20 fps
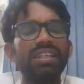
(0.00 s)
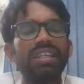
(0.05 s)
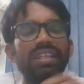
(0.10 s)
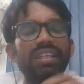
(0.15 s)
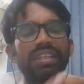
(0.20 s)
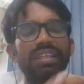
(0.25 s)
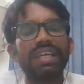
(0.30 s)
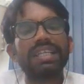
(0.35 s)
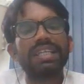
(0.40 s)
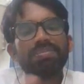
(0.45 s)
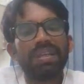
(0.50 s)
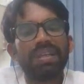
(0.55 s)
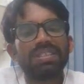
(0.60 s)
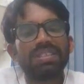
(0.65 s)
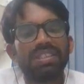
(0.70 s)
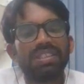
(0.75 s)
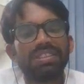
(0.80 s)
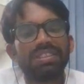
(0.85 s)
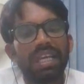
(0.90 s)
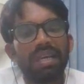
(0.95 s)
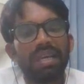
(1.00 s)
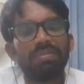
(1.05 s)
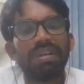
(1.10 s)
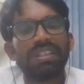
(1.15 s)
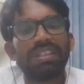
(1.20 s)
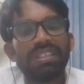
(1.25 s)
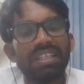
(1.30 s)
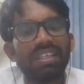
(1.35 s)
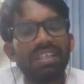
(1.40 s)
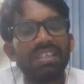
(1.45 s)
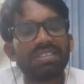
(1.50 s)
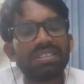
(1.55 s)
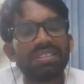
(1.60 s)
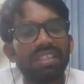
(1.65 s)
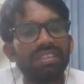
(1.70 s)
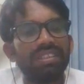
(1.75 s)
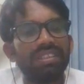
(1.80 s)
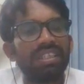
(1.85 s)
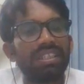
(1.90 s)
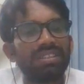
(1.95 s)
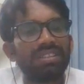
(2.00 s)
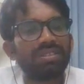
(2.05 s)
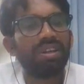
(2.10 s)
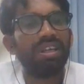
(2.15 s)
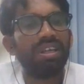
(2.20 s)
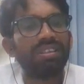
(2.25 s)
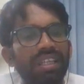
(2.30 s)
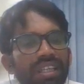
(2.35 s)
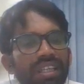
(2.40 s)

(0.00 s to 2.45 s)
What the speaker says: takes place in simultaneously, that is called, that